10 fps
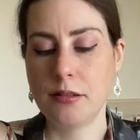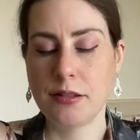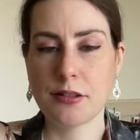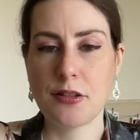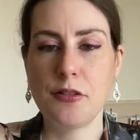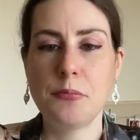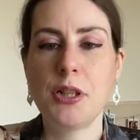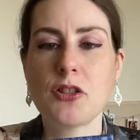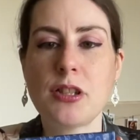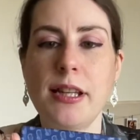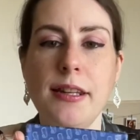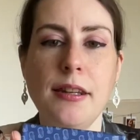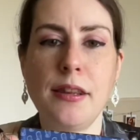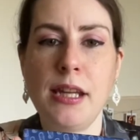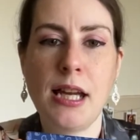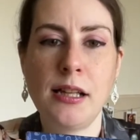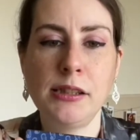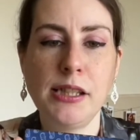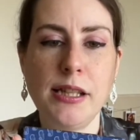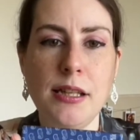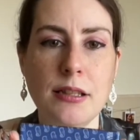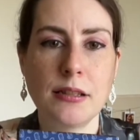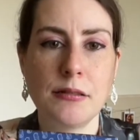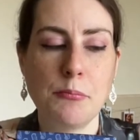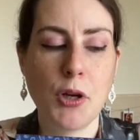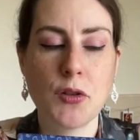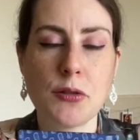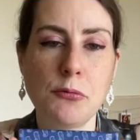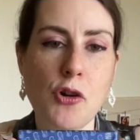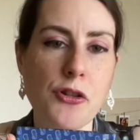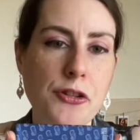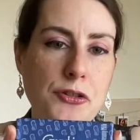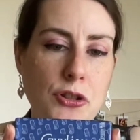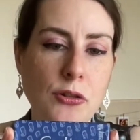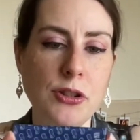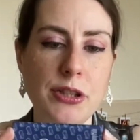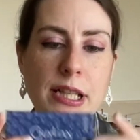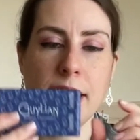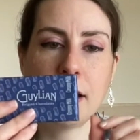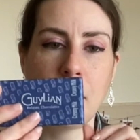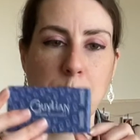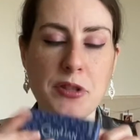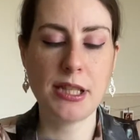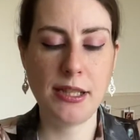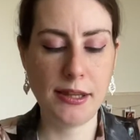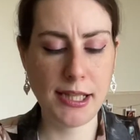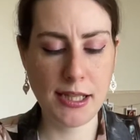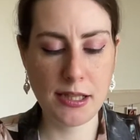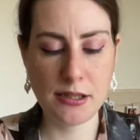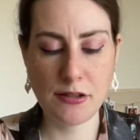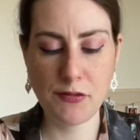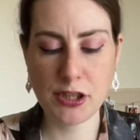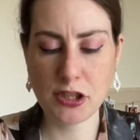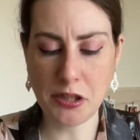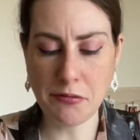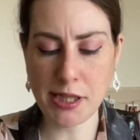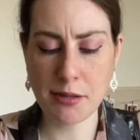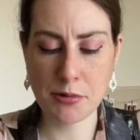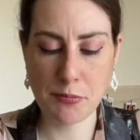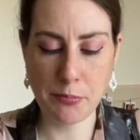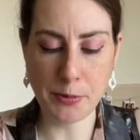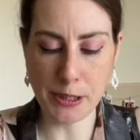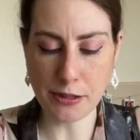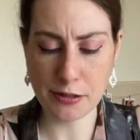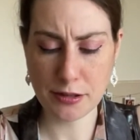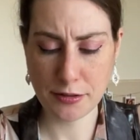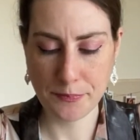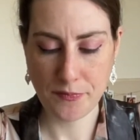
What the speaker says: So much like the Aldi Moser Roth chocolate, it comes in the individually wrapped bars.